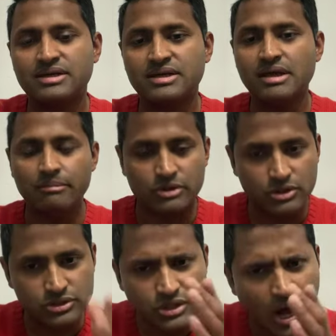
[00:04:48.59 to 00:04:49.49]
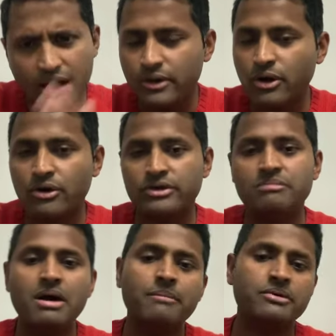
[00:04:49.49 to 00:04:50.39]
Because you might
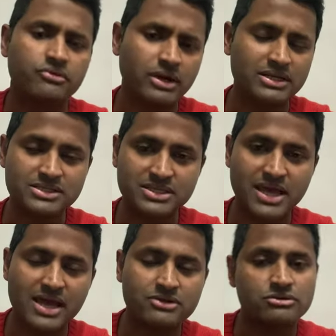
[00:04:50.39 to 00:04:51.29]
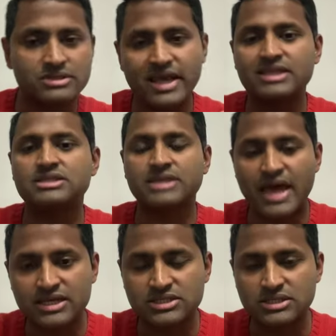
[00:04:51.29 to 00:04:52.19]
be really scared to take this
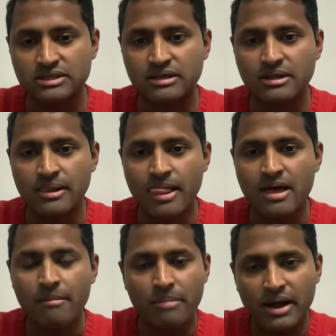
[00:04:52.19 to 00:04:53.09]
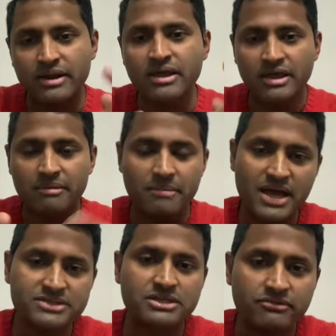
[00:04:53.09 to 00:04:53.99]
action. But imagine
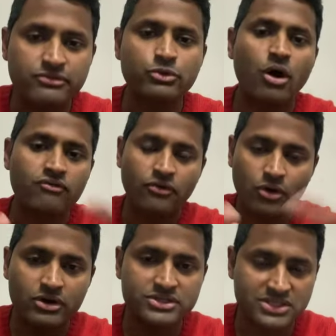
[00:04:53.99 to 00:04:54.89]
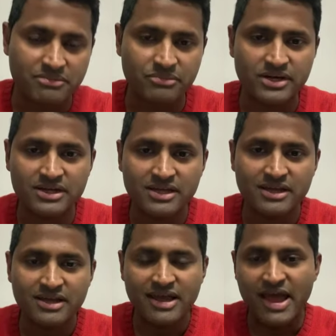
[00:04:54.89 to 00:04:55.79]
if you are following someone
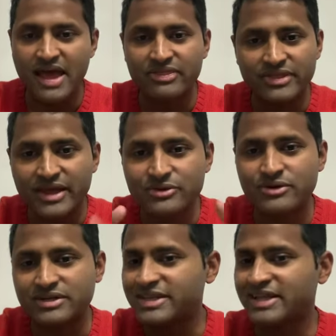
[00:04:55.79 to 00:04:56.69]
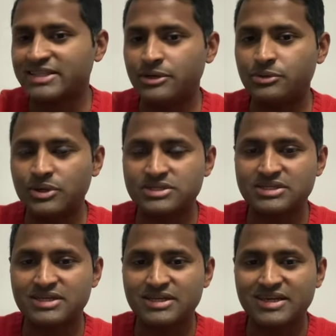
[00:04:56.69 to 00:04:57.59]
and they do not take that risk.
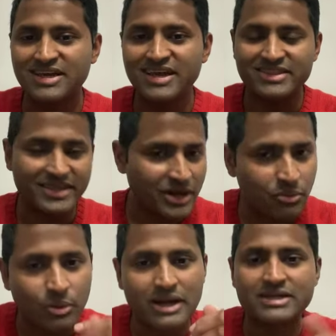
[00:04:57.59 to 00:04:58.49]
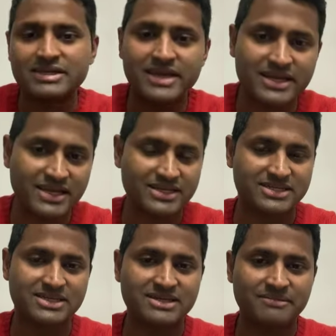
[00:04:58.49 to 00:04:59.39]
They're not willing to get hit.
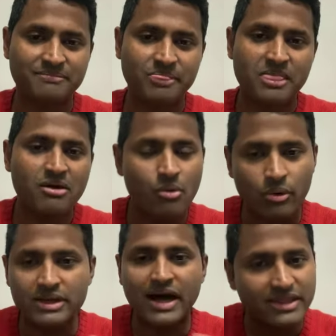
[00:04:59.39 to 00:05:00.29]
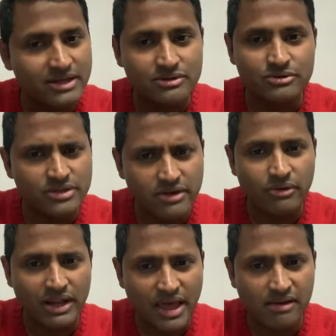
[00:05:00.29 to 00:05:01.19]
do they really
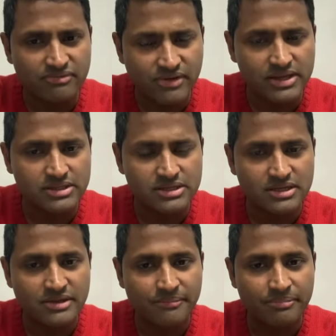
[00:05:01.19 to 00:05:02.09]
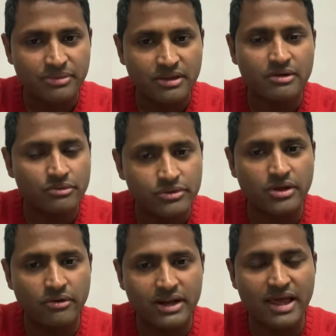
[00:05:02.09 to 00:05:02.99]
have faith? Do they
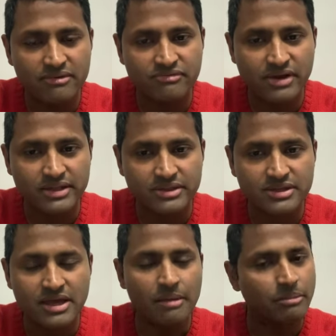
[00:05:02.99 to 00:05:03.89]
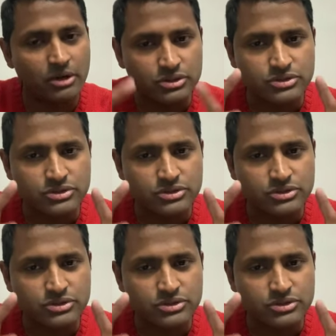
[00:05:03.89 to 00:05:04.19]
really have faith? Because you